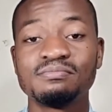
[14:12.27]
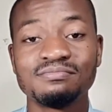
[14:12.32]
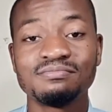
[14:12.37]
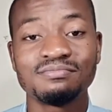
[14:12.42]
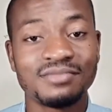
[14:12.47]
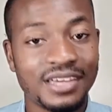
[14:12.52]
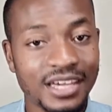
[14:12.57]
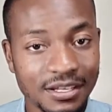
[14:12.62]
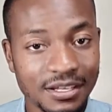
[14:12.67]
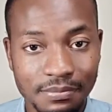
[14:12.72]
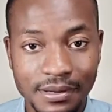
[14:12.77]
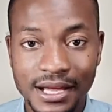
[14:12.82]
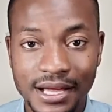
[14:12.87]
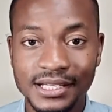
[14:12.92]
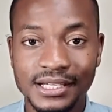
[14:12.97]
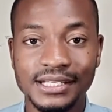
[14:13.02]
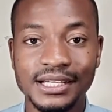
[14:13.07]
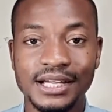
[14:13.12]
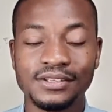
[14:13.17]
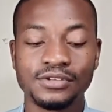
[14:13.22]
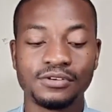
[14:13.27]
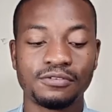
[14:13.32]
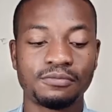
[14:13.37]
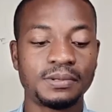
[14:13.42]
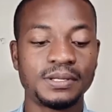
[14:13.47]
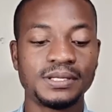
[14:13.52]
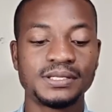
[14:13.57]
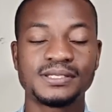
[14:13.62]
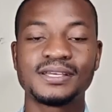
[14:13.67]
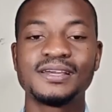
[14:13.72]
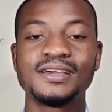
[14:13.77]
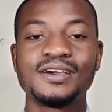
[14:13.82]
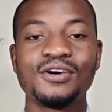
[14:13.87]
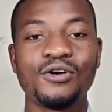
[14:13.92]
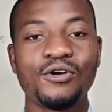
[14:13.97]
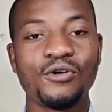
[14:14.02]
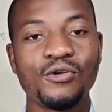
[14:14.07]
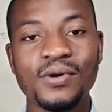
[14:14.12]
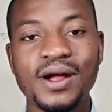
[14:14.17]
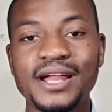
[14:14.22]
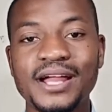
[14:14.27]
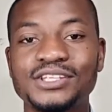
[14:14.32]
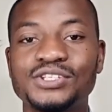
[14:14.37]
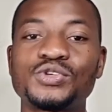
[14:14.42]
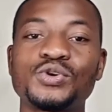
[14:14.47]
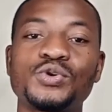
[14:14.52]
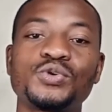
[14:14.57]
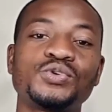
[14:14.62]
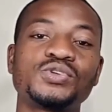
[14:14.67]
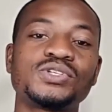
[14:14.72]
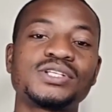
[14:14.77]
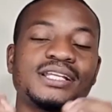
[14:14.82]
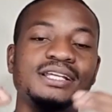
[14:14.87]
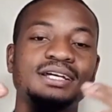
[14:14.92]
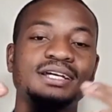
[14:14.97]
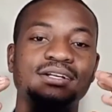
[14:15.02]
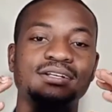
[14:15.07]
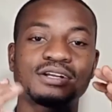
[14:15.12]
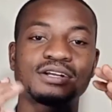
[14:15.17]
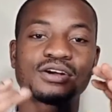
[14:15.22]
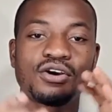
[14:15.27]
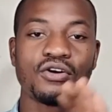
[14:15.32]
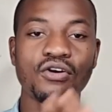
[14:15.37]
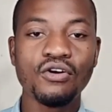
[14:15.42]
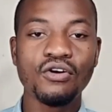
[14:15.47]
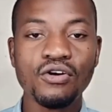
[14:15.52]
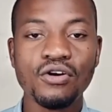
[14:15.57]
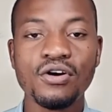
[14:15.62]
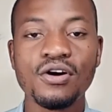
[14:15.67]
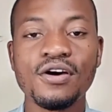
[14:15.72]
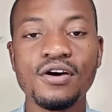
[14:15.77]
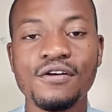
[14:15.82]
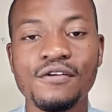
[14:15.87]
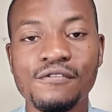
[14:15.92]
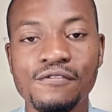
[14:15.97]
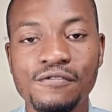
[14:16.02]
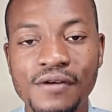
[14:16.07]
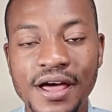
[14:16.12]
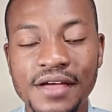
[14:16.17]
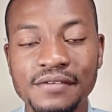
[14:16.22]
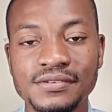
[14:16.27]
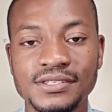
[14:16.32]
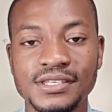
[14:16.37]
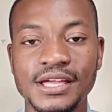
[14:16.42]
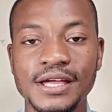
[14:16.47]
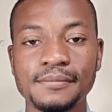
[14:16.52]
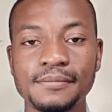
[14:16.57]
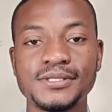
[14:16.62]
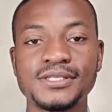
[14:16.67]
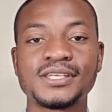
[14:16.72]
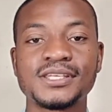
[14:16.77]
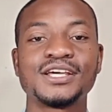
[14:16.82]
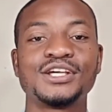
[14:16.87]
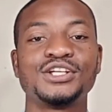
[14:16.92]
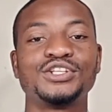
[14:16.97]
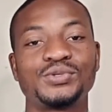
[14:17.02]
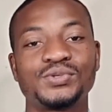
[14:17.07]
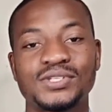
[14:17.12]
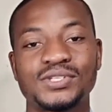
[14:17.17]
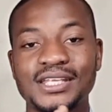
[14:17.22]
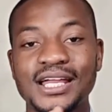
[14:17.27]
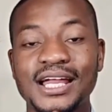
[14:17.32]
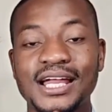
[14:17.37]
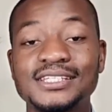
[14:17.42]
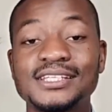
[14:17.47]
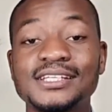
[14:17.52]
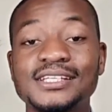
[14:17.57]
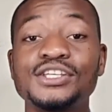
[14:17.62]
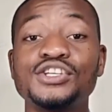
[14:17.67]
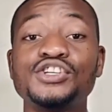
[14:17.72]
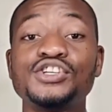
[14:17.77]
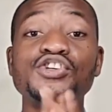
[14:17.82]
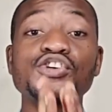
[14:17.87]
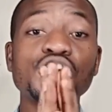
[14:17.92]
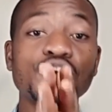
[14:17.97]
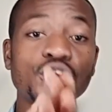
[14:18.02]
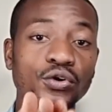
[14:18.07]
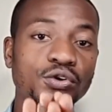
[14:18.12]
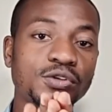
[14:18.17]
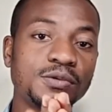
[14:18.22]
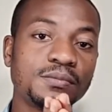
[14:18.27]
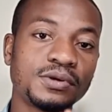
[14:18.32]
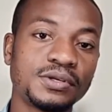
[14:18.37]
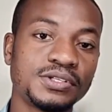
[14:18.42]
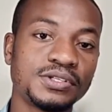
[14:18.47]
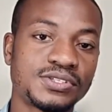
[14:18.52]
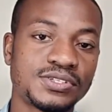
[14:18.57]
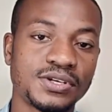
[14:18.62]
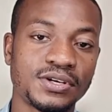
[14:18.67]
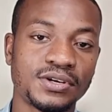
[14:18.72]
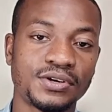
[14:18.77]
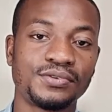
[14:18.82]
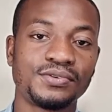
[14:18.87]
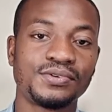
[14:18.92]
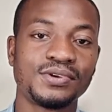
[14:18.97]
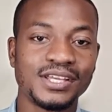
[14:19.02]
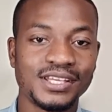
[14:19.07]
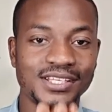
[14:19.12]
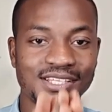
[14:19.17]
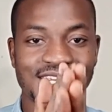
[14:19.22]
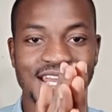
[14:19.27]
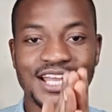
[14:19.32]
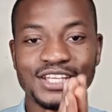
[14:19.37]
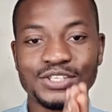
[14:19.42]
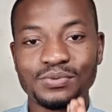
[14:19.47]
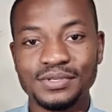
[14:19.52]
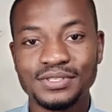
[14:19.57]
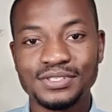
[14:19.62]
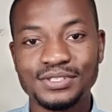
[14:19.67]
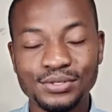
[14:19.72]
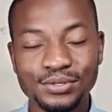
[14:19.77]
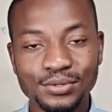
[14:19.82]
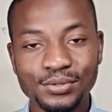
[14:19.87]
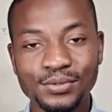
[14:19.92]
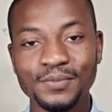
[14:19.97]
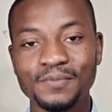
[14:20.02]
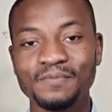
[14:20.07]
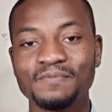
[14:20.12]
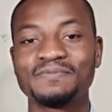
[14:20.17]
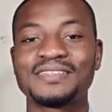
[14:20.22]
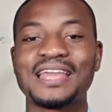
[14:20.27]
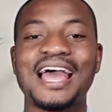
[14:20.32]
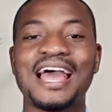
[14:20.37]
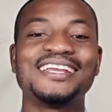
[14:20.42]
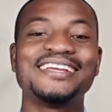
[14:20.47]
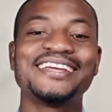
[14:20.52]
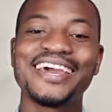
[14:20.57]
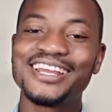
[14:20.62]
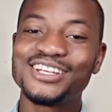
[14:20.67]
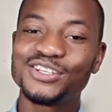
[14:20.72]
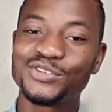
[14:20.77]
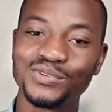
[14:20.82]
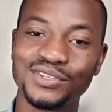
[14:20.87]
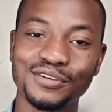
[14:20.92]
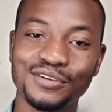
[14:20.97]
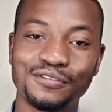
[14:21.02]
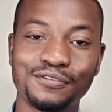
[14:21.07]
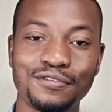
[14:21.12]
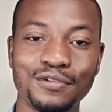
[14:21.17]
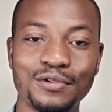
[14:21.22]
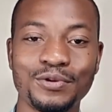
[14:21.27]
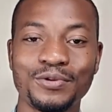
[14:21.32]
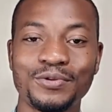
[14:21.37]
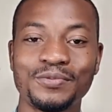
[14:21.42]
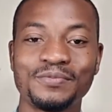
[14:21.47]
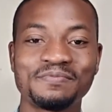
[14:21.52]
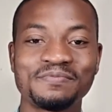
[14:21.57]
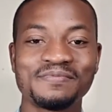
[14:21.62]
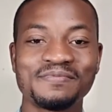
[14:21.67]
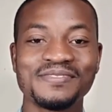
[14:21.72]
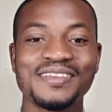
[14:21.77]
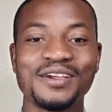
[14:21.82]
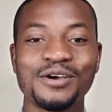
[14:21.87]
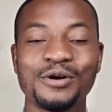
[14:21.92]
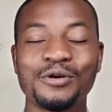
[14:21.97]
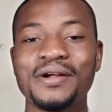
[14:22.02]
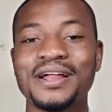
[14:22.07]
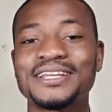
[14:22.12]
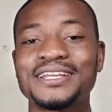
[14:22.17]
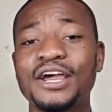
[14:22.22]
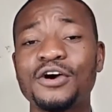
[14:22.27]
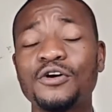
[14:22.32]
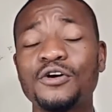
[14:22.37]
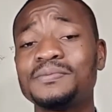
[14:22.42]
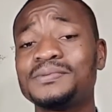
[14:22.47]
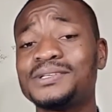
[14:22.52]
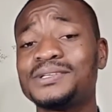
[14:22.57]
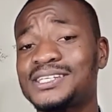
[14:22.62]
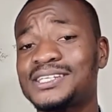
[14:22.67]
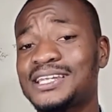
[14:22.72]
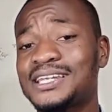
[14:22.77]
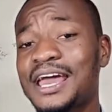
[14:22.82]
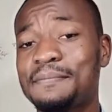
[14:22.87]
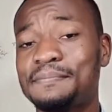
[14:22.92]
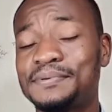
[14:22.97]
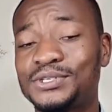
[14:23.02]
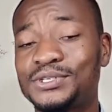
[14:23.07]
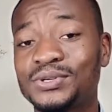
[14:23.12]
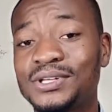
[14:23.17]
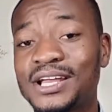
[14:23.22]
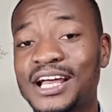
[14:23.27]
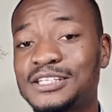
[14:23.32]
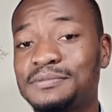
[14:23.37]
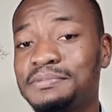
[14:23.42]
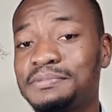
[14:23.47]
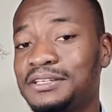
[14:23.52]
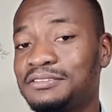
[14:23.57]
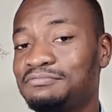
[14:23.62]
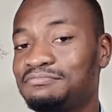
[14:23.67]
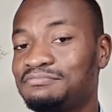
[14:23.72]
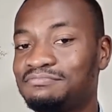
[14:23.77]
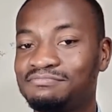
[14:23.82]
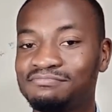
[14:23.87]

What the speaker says: get bad and out of place. All right. So those are the core 5 steps to starting your own money circle. It starts with you and it ends with a flow. All right. I hope this episode has been